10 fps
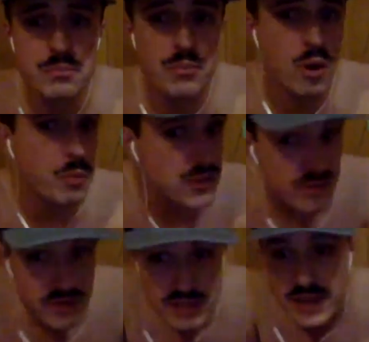
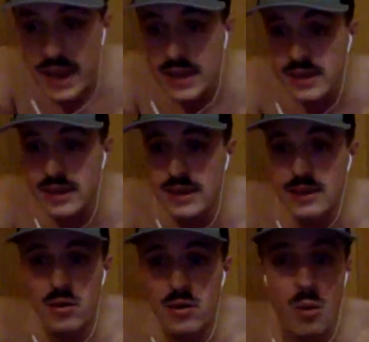purposefully
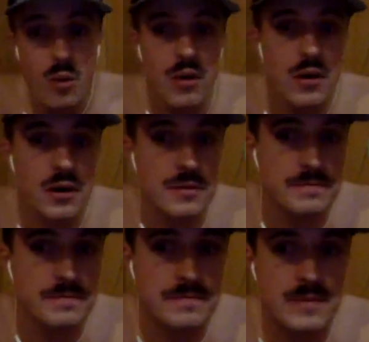tanking or
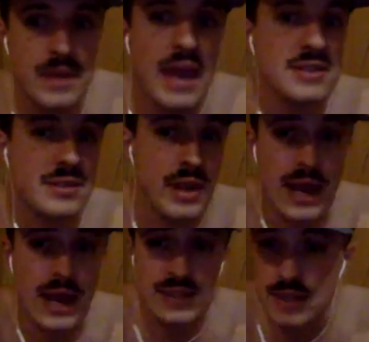has
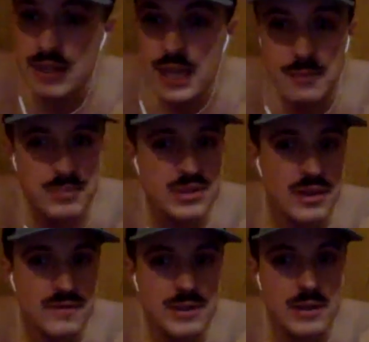the yips
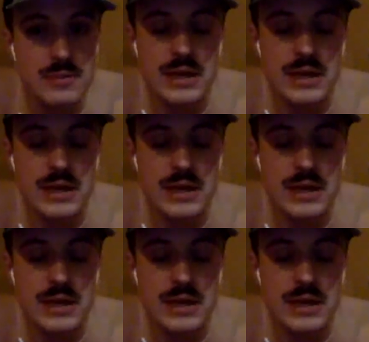of some